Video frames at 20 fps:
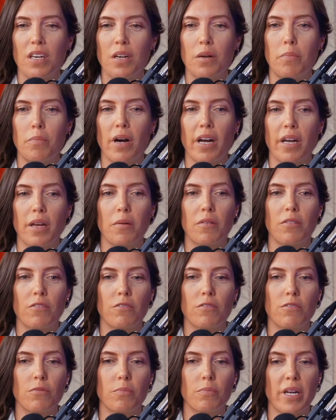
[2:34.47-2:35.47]
My
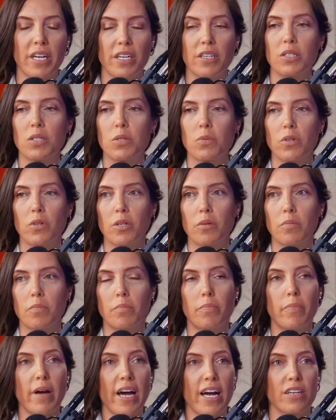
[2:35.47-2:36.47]
parents were
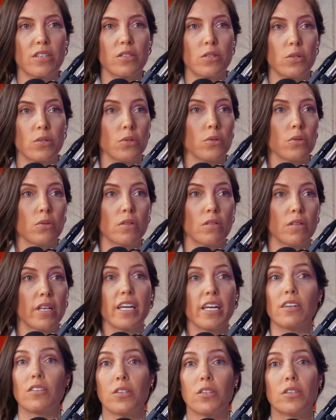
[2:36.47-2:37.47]
back to the
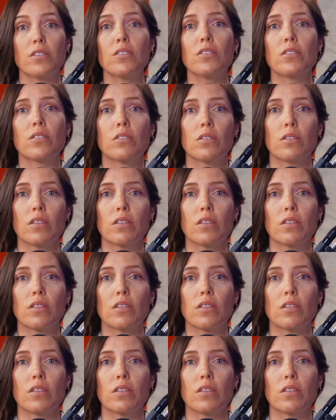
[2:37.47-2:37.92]
landers.